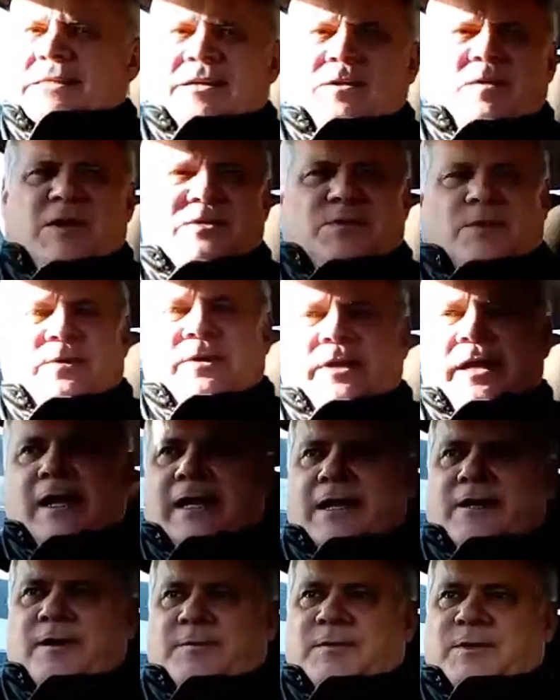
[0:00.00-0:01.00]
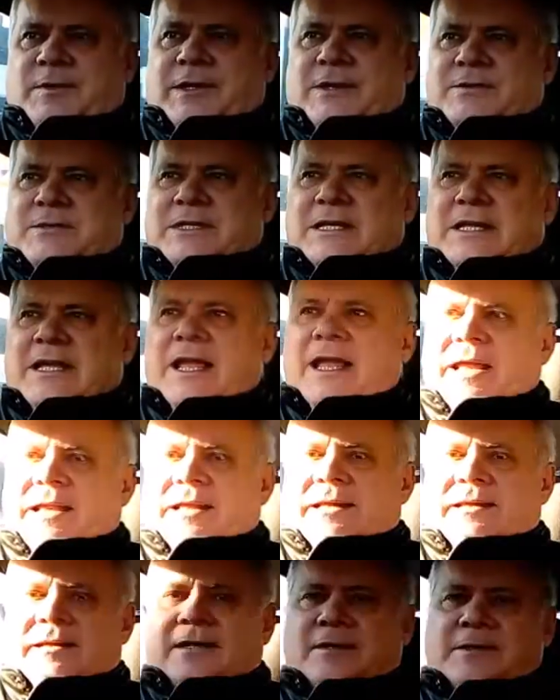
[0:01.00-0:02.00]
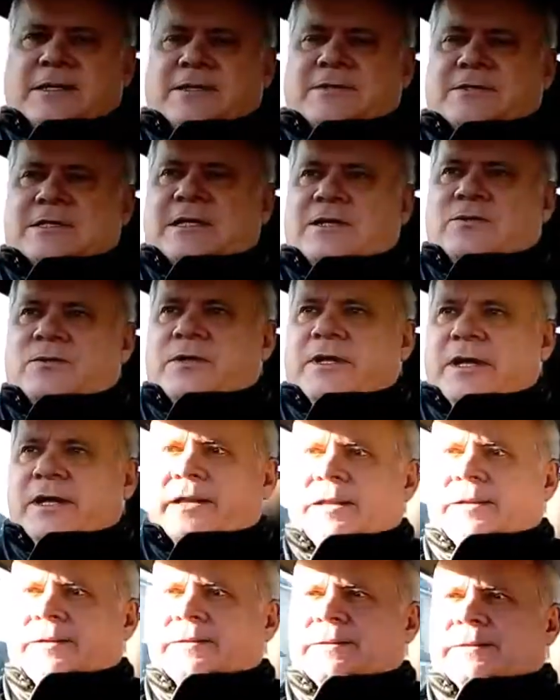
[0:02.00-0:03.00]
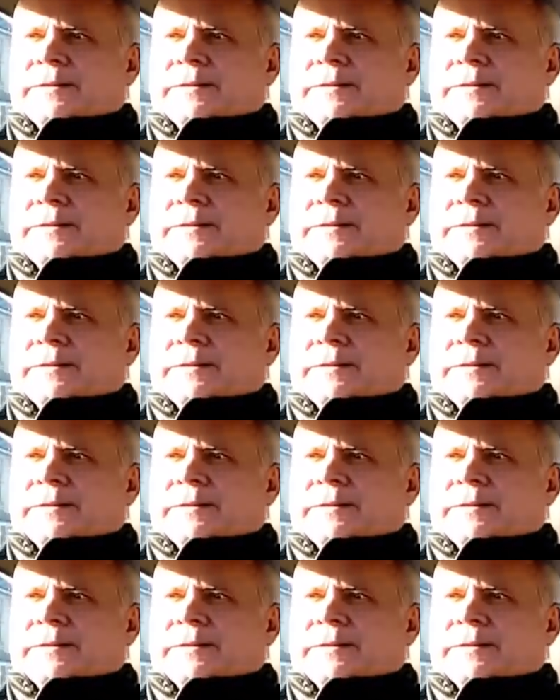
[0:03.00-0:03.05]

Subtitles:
I always wanted a helicopter when I was a kid, you know, when I was a little kid.